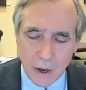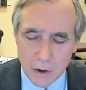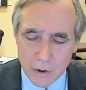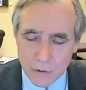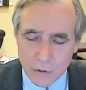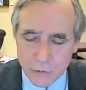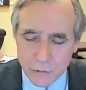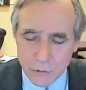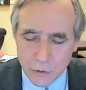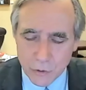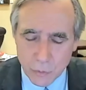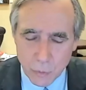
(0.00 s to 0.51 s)

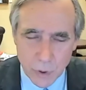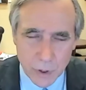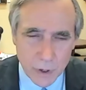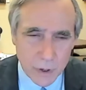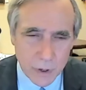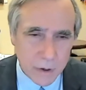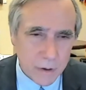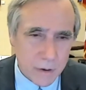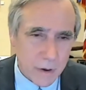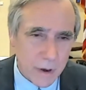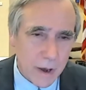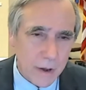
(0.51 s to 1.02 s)
Should
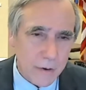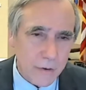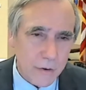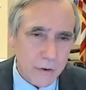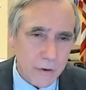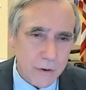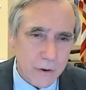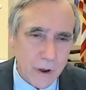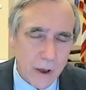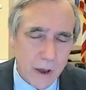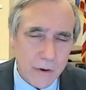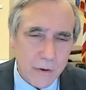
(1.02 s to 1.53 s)
we
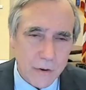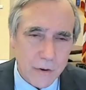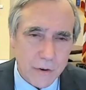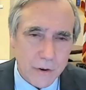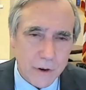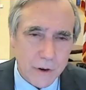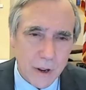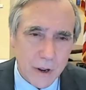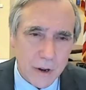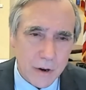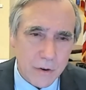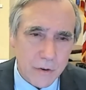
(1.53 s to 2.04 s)

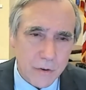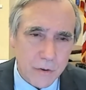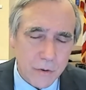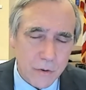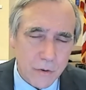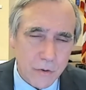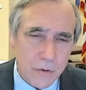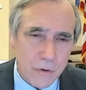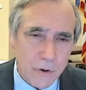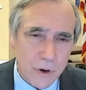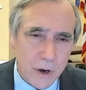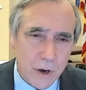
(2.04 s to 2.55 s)
undertake
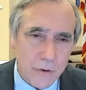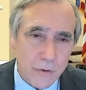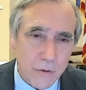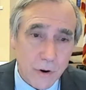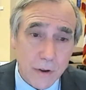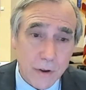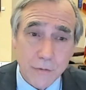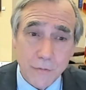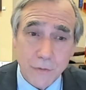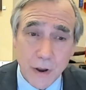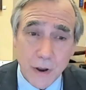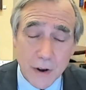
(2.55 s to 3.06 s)
to
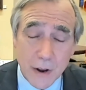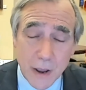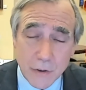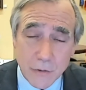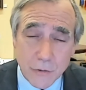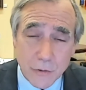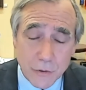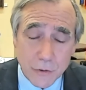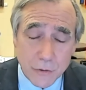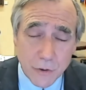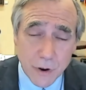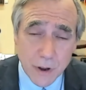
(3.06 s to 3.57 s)
address
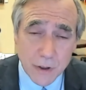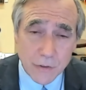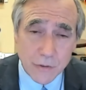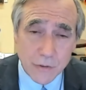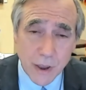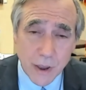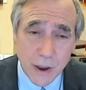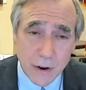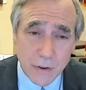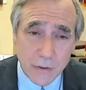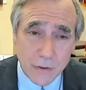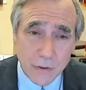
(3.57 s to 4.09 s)
financial
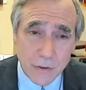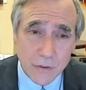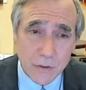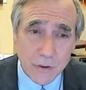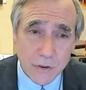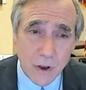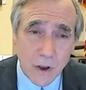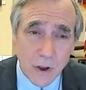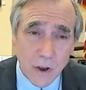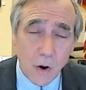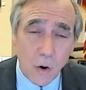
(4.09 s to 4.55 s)
transactions?